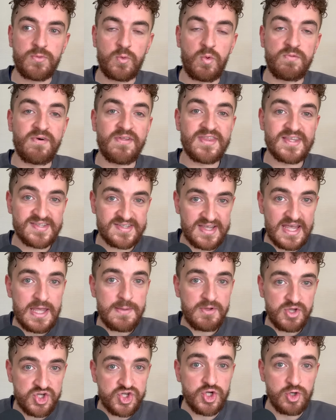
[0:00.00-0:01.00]
we've had the same
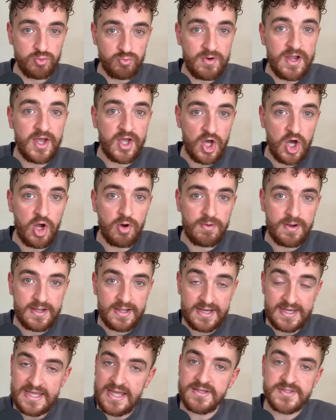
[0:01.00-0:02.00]
issue reoccurring,
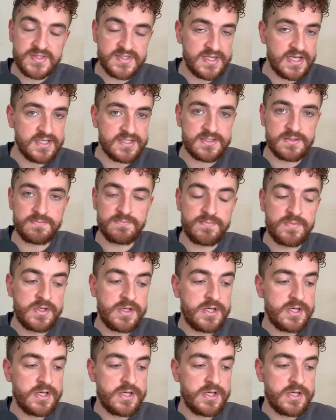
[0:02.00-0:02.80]
and he has to take some